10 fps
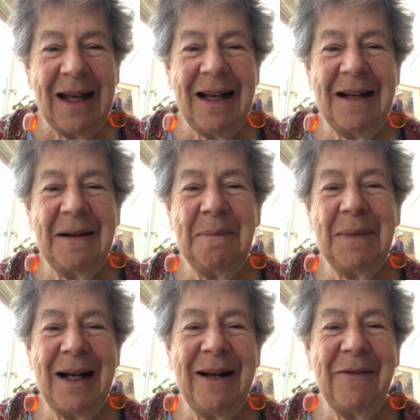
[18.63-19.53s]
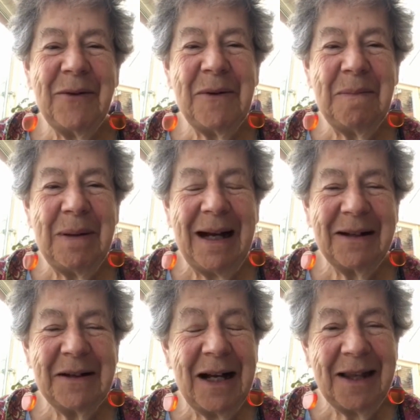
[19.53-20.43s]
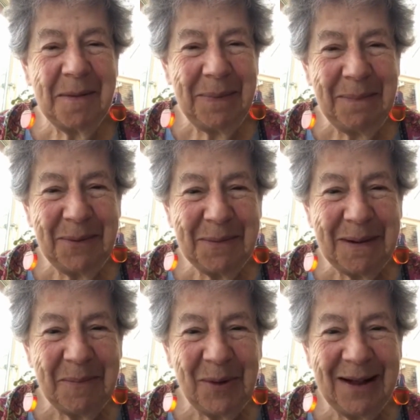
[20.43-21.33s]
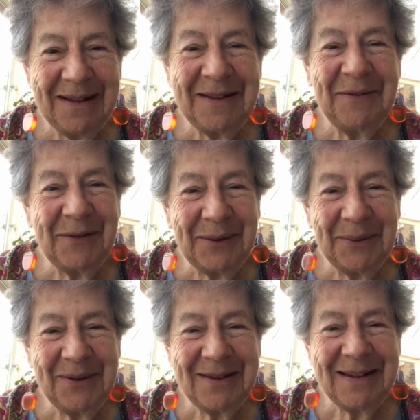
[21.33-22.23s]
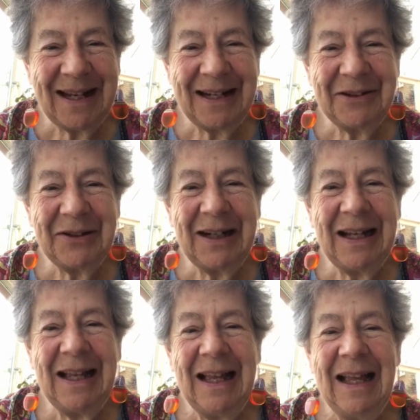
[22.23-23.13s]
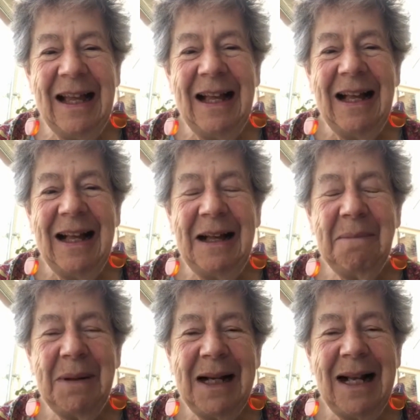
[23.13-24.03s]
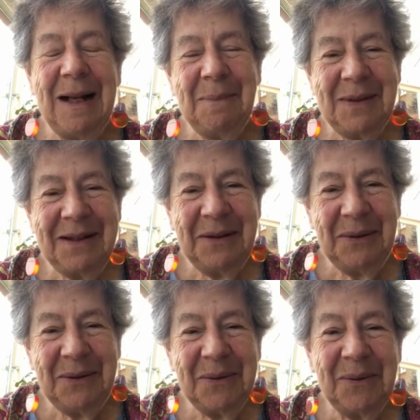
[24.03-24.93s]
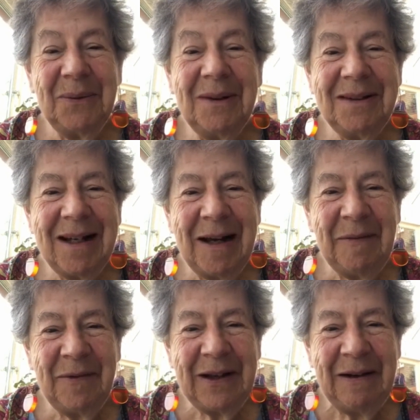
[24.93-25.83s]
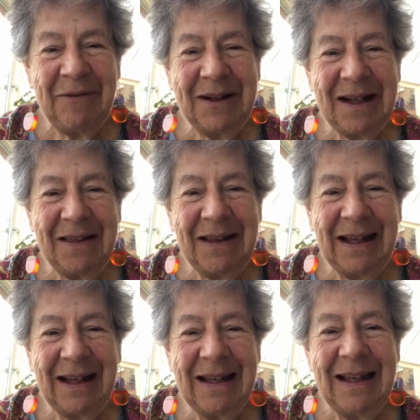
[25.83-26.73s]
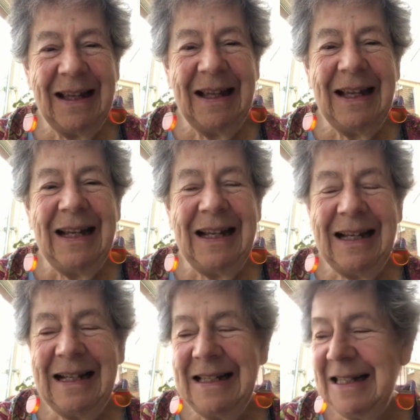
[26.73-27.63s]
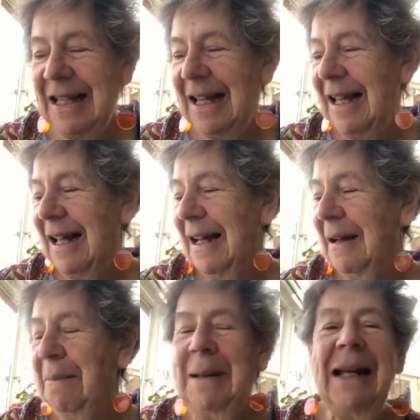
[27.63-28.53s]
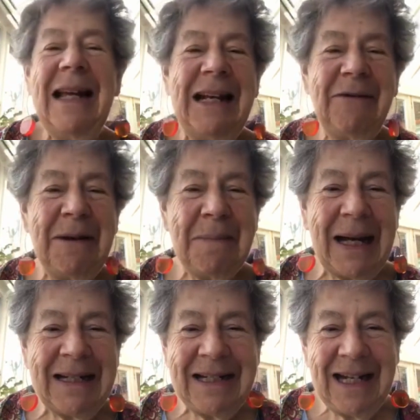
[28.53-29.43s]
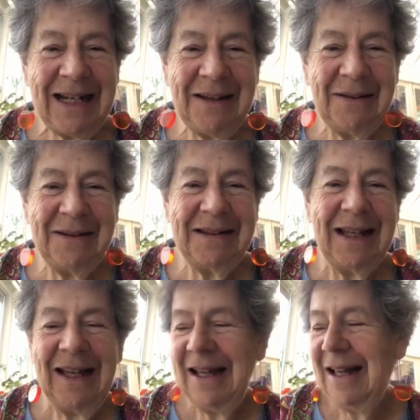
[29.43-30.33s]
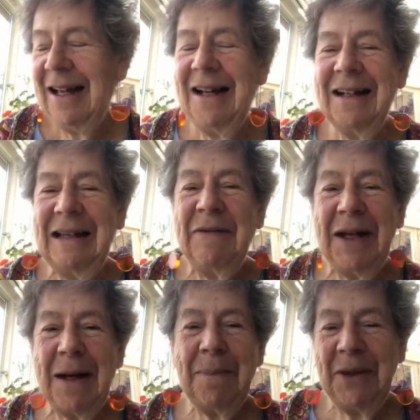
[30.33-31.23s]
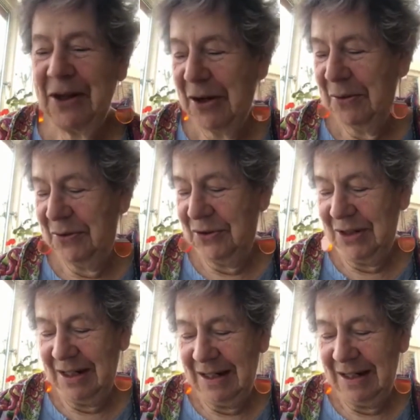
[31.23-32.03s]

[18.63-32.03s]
I've gone back to other people's memoirs, of course, naturally. And my absolute all-time favourite, I think, is Hilary Mantel's Giving Up the Ghost.